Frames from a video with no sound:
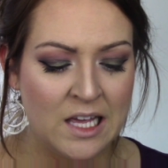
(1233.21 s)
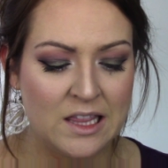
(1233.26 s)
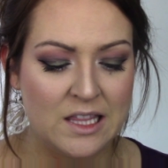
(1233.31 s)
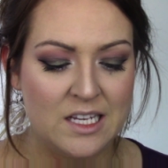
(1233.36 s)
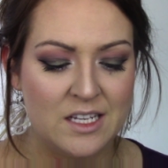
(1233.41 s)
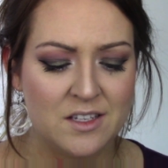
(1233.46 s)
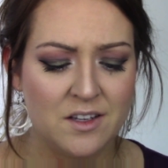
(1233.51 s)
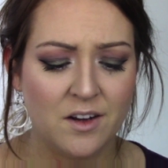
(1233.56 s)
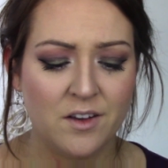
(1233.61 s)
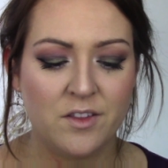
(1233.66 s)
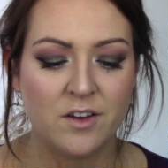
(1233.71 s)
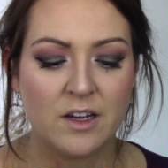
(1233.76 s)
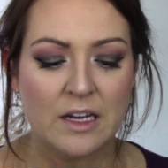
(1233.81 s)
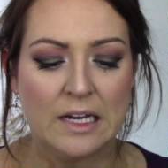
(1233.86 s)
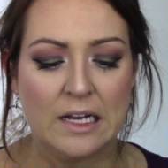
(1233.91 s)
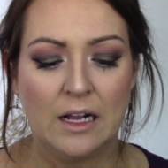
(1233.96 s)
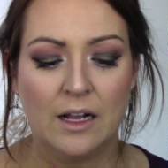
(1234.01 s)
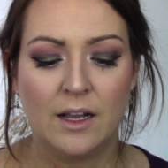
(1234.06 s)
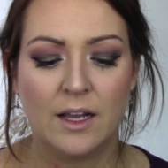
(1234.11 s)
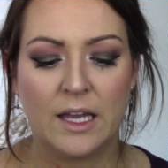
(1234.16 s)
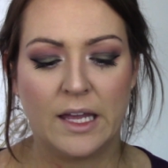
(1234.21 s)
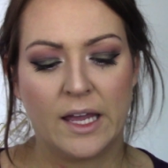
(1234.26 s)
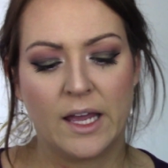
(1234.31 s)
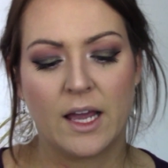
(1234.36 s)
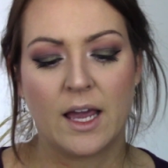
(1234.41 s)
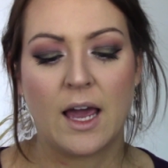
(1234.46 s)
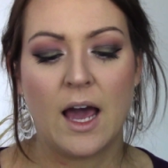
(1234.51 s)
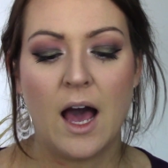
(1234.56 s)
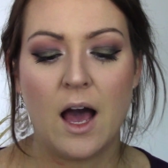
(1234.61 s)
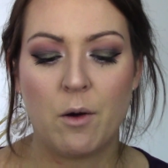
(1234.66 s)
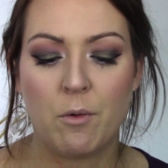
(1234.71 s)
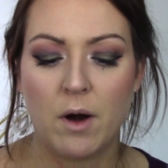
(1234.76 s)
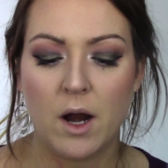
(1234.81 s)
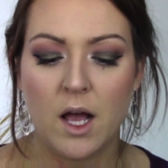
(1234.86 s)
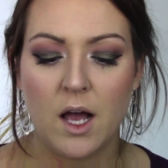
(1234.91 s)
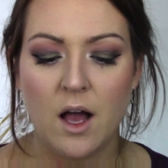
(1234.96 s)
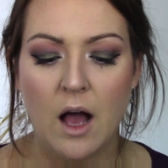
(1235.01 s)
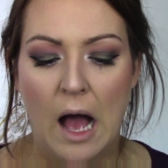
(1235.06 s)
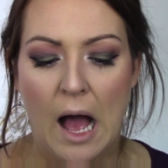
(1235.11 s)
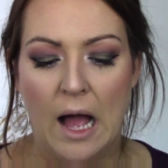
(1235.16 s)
These are the Cara